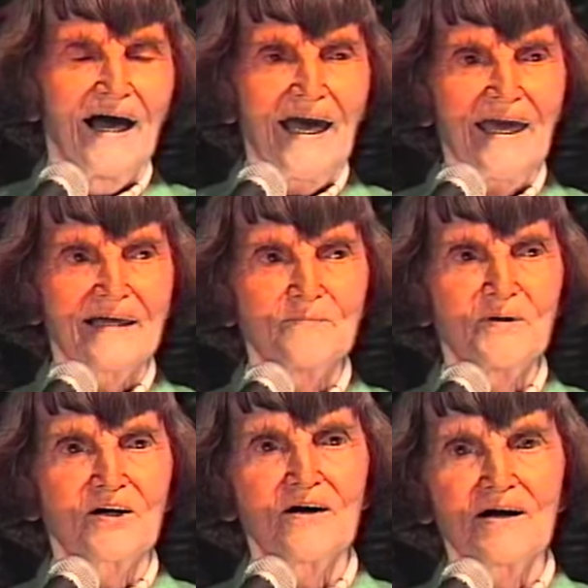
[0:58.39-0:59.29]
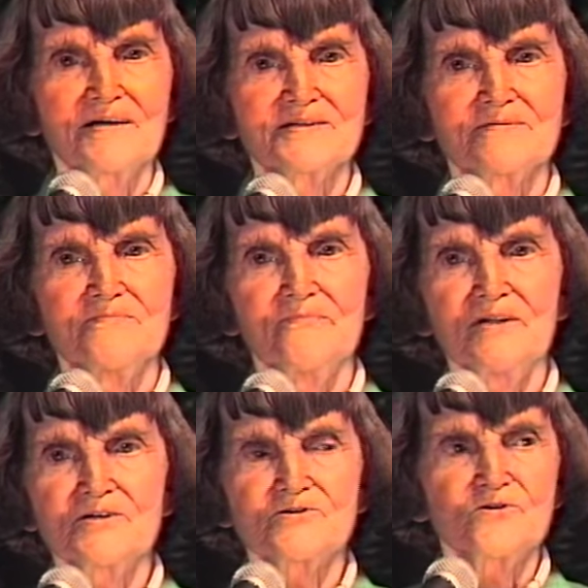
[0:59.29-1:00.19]
And because
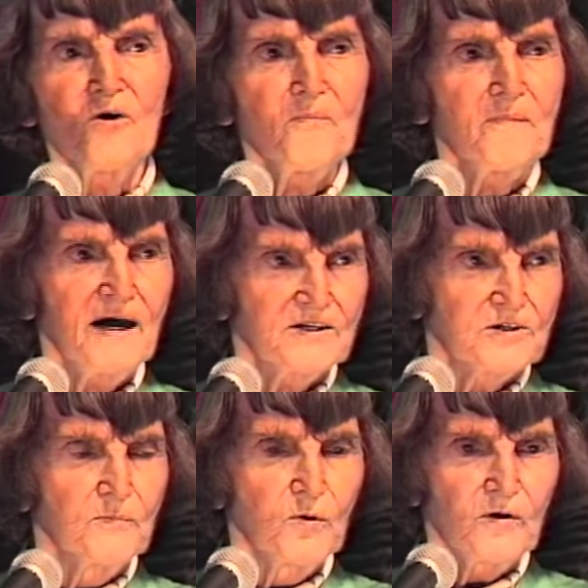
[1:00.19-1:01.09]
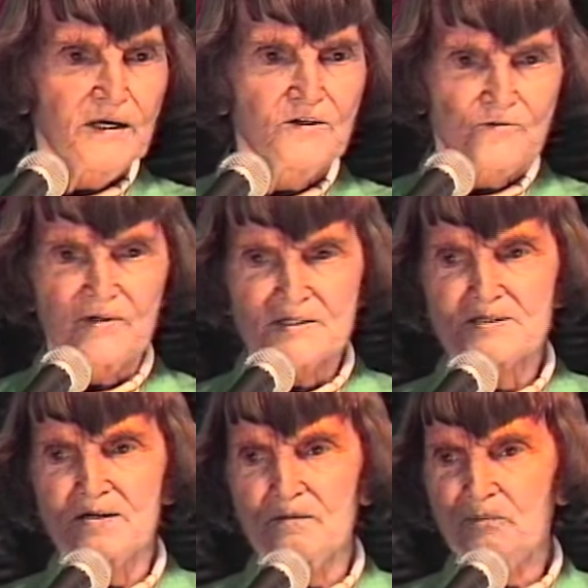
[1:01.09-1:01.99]
there's so much more
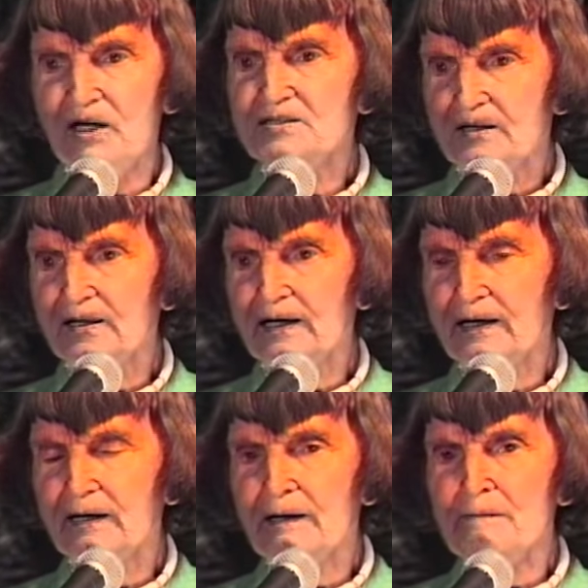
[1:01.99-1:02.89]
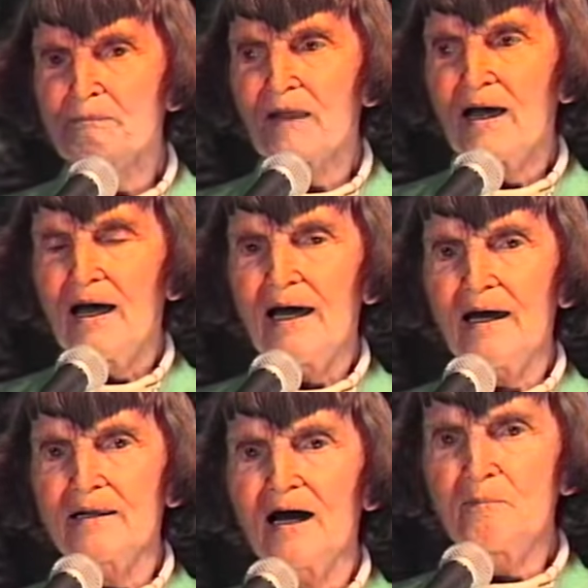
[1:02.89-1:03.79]
interest presently.
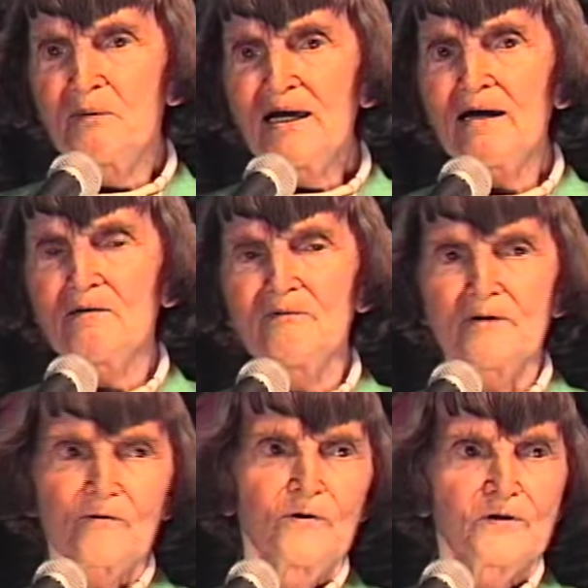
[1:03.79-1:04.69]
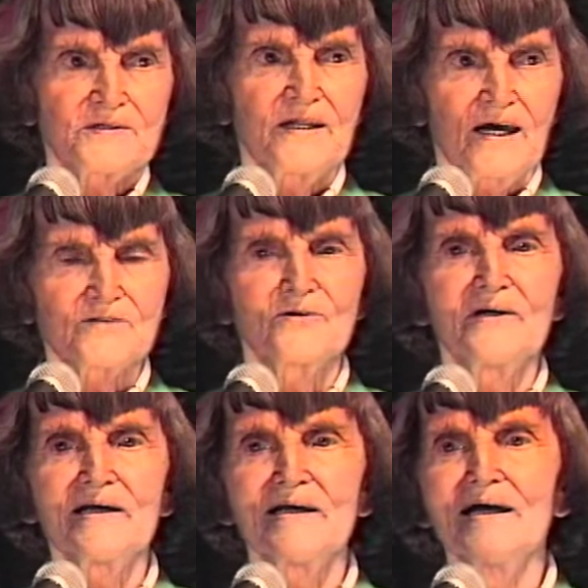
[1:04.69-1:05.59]
And believe, of course,
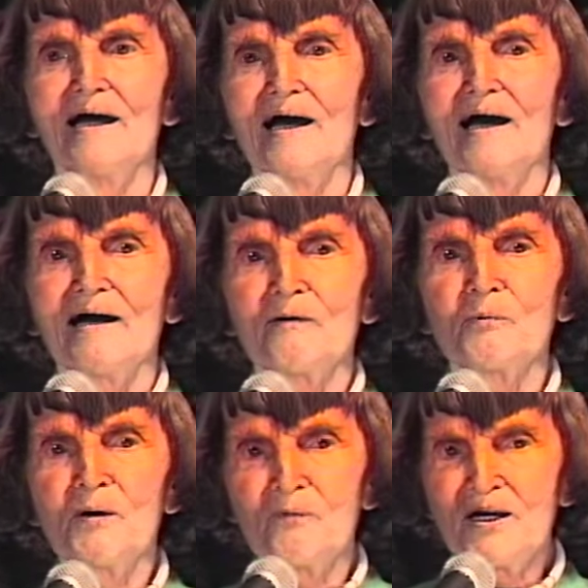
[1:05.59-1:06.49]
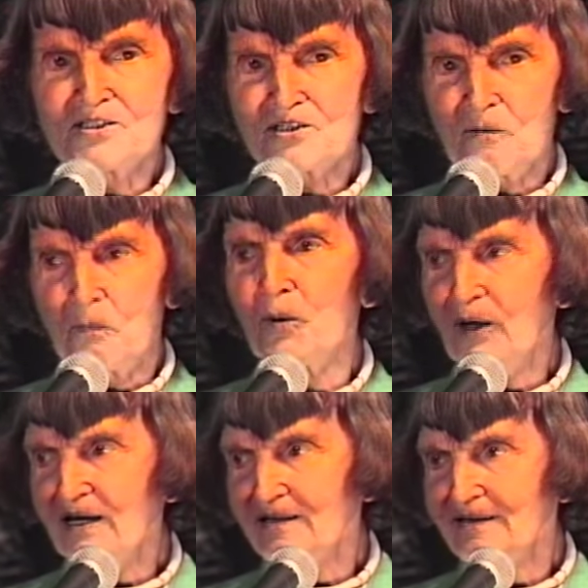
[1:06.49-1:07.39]
naturally, uh, we're reaching a
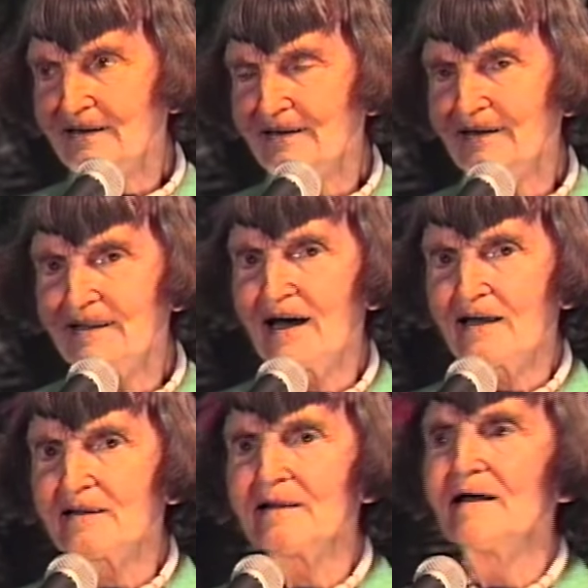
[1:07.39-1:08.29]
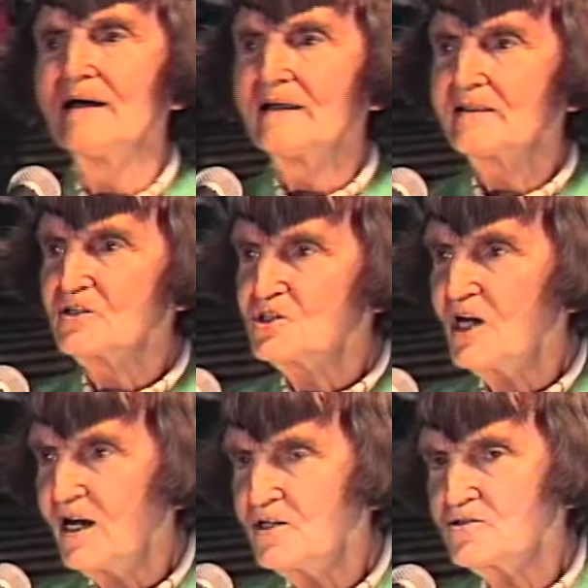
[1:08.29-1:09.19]
point that the
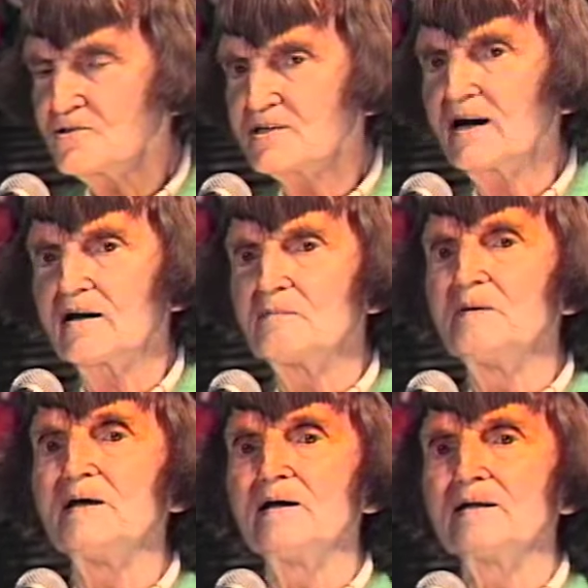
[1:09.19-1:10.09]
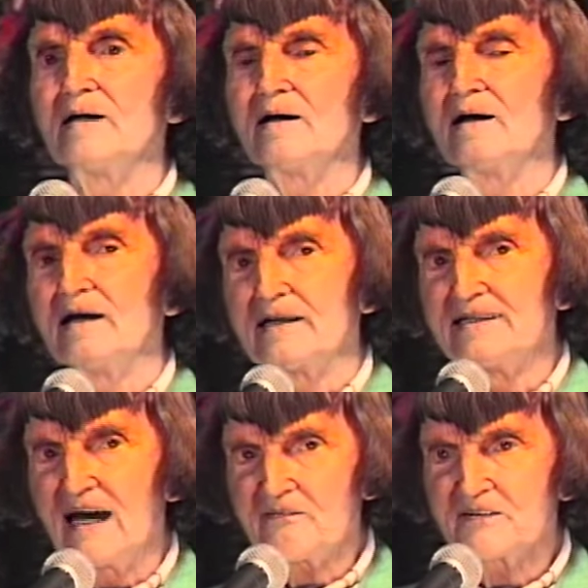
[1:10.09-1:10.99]
change has got to be
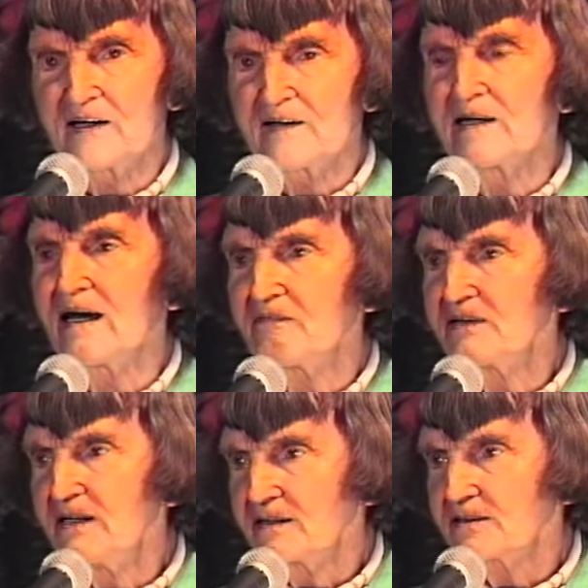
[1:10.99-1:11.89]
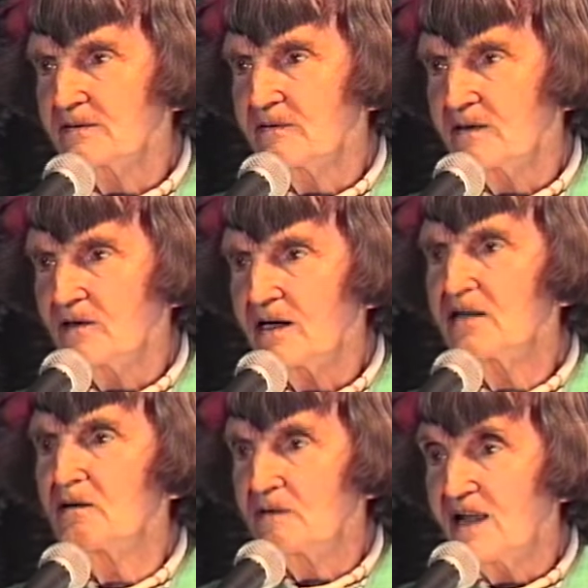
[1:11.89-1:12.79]
definitely evident
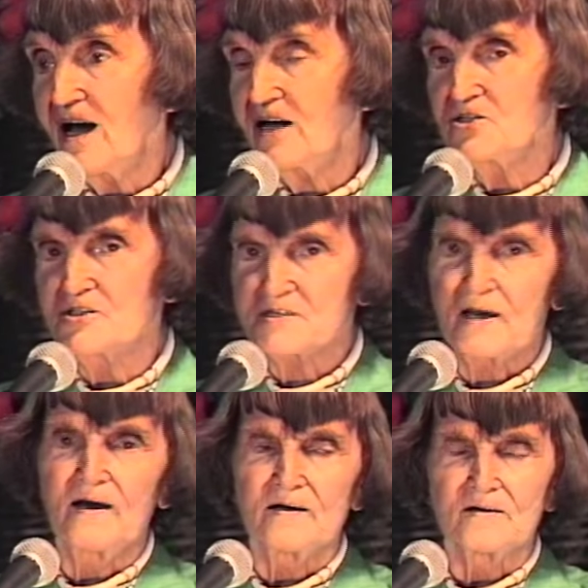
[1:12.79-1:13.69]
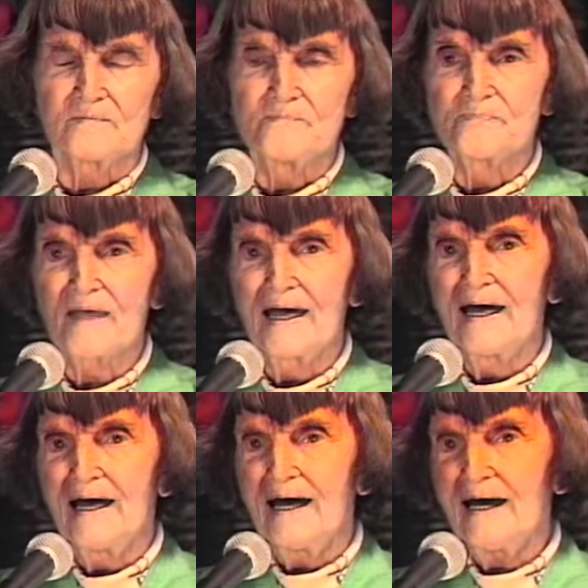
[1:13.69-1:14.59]
in a larger scale.
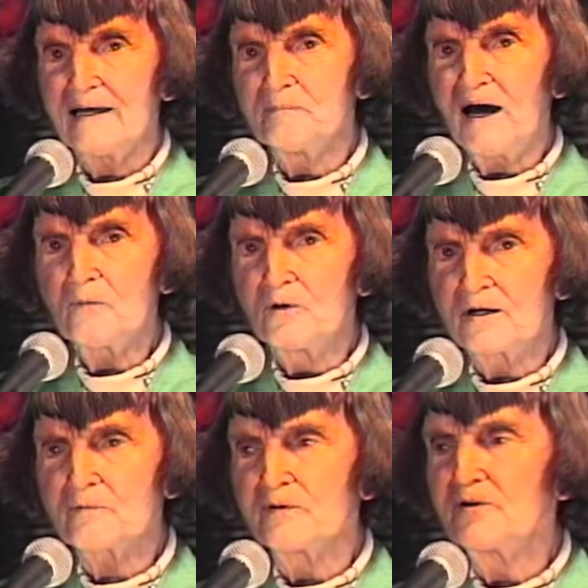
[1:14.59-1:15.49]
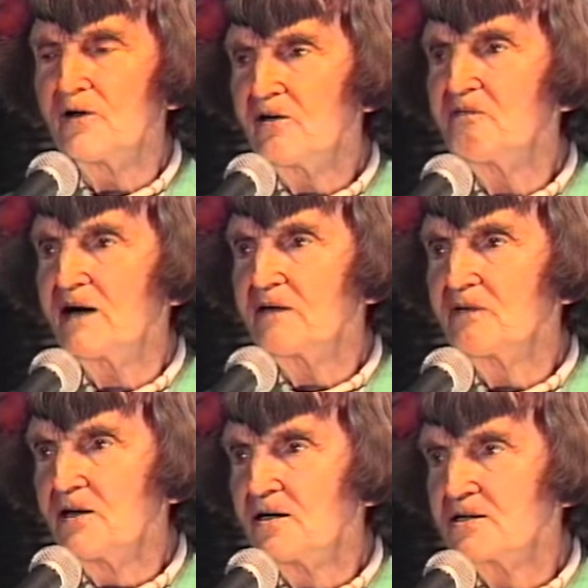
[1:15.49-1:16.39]
And my work for 35
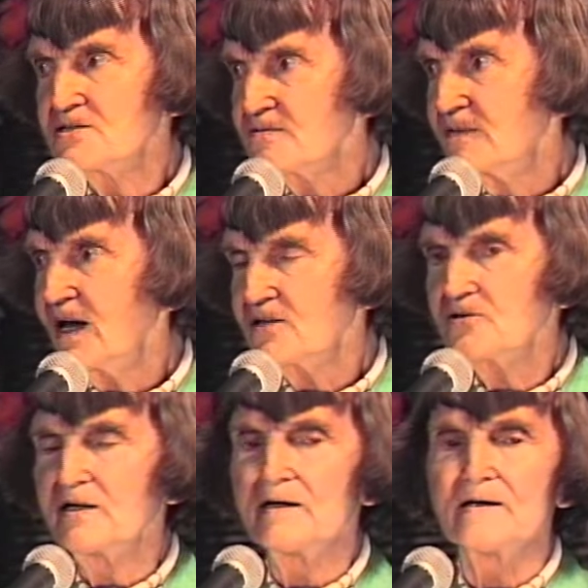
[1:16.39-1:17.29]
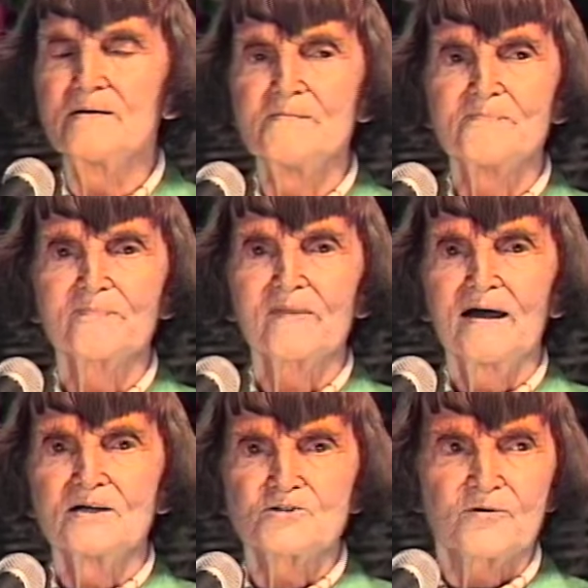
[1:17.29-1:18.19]
years, naturally,
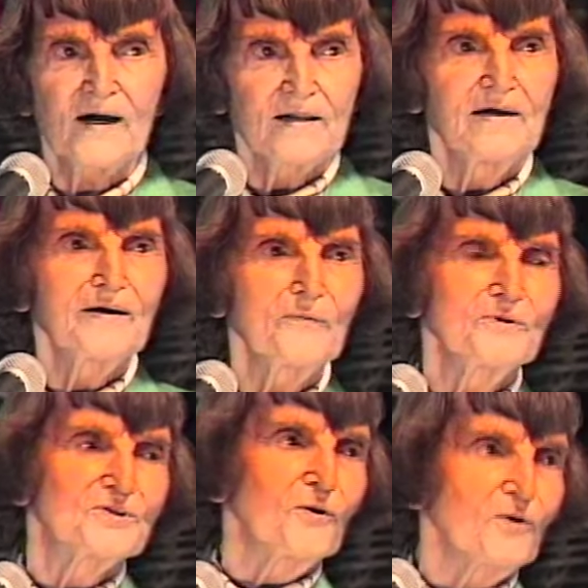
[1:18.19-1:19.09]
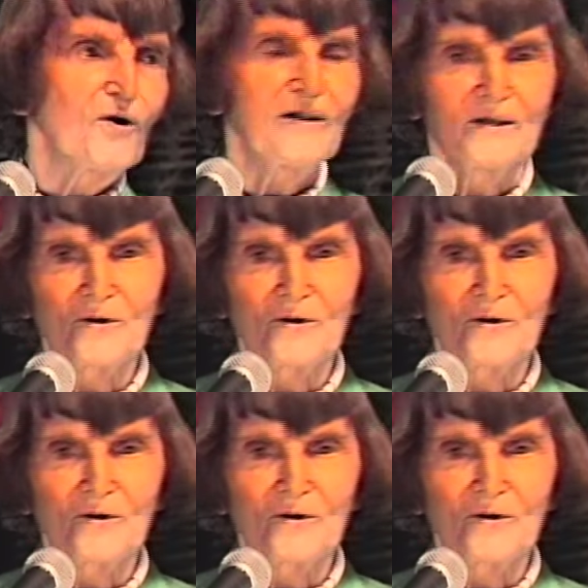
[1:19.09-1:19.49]
struggling with so-called